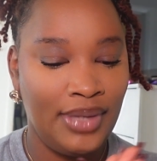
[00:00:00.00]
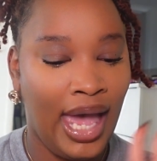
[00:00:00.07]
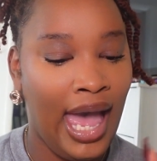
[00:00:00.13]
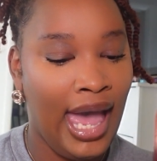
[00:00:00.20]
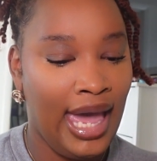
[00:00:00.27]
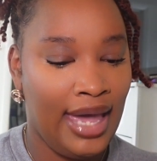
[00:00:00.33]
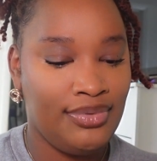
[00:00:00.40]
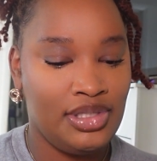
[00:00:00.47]
I
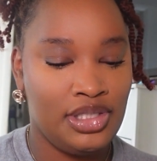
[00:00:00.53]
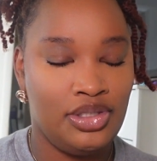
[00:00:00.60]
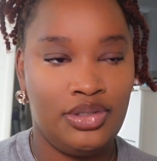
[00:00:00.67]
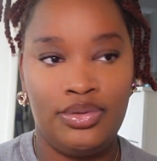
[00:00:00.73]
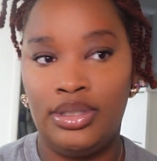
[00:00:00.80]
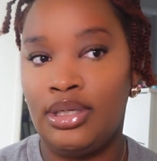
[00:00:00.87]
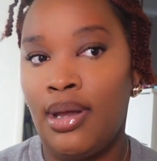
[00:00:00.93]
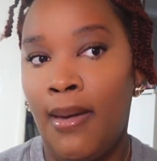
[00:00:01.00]
have to
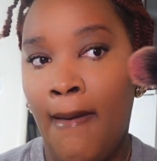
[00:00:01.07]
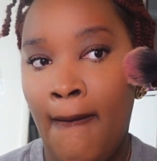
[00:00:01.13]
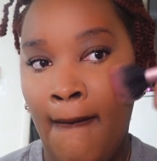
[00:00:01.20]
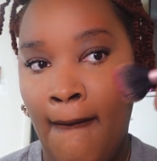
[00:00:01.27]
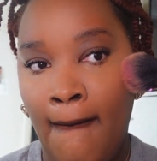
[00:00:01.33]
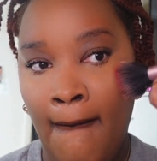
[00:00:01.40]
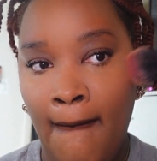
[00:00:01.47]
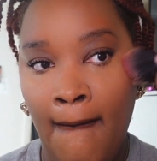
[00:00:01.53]
do it?
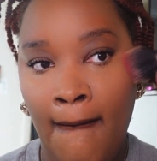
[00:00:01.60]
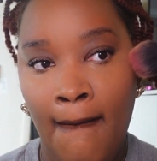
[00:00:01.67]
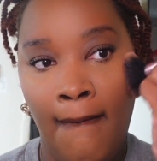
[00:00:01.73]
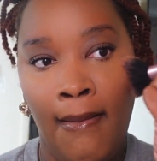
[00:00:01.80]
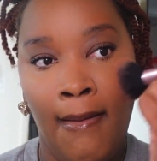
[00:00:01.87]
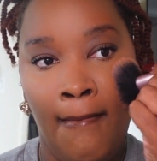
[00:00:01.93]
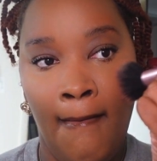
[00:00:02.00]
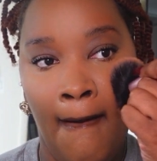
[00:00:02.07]

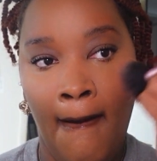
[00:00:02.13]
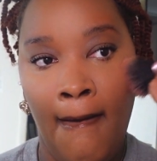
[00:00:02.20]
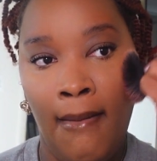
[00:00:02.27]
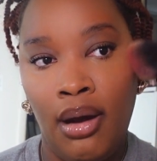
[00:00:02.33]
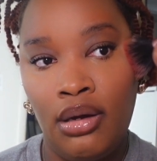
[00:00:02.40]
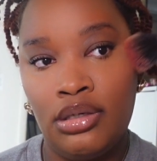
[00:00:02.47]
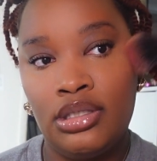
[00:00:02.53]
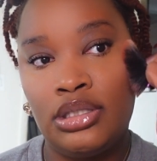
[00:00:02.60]
Come on.
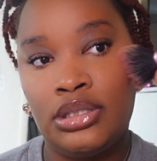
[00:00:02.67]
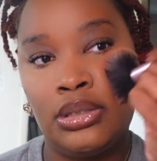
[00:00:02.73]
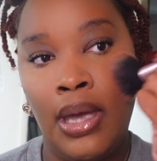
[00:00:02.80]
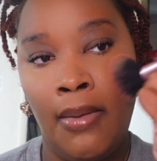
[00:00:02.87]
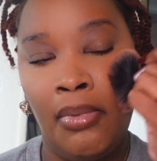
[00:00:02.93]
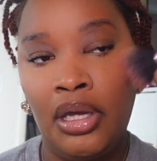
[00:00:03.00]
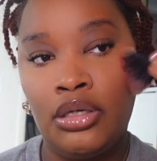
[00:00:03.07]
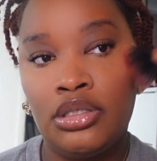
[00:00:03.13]

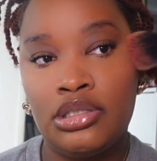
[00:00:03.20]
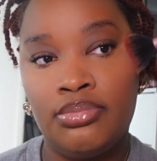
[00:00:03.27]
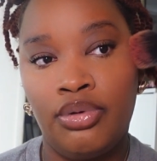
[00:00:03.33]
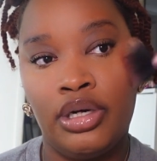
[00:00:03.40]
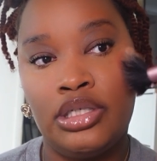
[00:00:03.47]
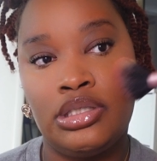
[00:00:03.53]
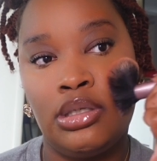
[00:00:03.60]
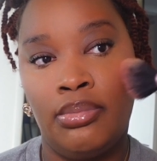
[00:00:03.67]
We can just
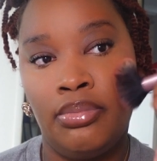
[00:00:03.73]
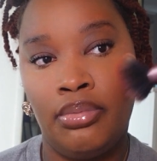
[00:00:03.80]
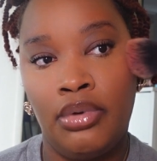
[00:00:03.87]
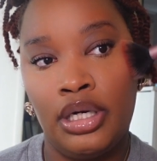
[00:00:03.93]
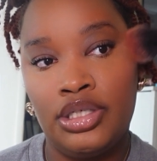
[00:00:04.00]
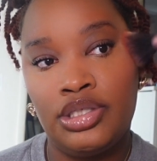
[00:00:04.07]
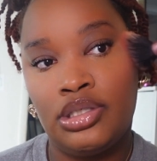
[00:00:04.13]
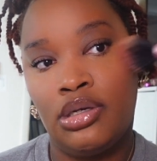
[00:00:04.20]
brush the
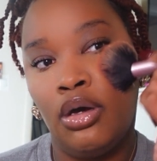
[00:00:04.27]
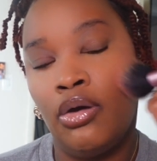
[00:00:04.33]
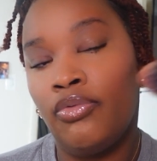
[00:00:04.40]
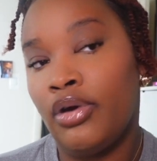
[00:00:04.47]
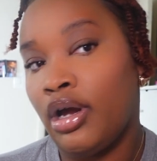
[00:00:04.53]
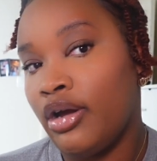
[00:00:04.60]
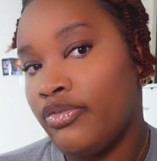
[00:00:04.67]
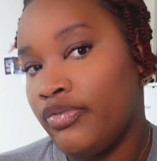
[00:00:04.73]
brush
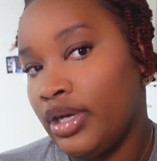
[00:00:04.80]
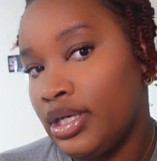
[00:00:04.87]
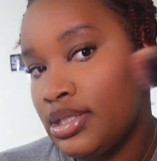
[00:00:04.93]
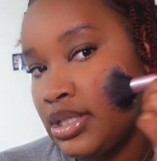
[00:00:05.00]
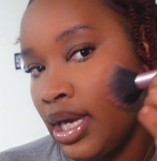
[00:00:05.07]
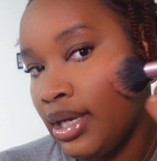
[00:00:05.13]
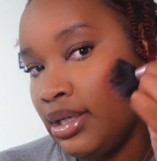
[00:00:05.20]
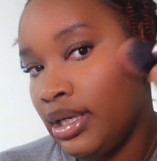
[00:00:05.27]
over our
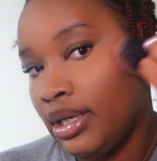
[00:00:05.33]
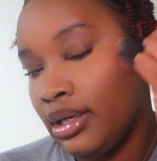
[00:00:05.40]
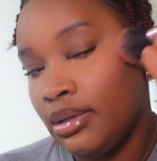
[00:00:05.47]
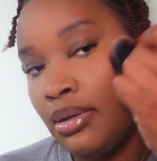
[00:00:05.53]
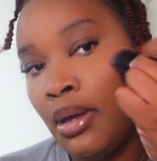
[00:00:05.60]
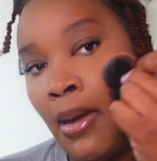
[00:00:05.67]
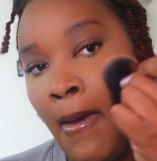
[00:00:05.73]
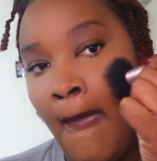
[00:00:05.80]
face. Yeah.
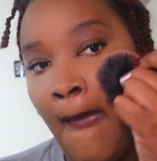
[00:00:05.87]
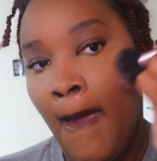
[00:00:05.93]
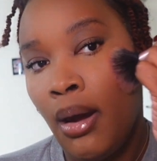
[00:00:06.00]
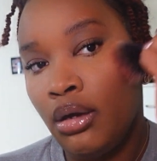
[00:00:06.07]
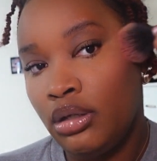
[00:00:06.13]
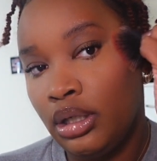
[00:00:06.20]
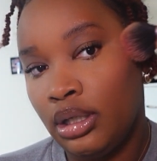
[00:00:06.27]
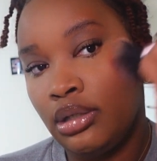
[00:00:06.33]

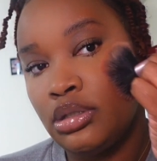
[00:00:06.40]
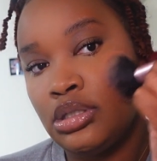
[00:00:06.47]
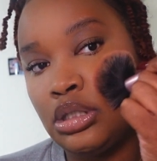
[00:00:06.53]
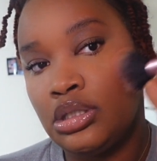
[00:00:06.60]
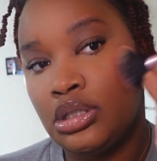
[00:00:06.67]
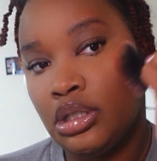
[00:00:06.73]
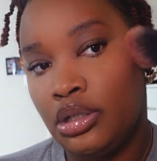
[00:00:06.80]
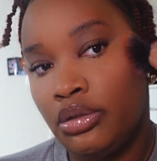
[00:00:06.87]
Yeah,
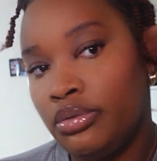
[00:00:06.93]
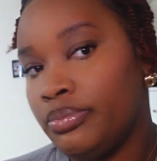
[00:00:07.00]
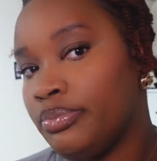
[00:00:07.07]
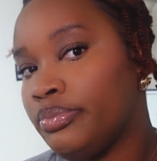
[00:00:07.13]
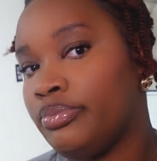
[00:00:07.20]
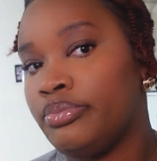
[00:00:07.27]
she's cute.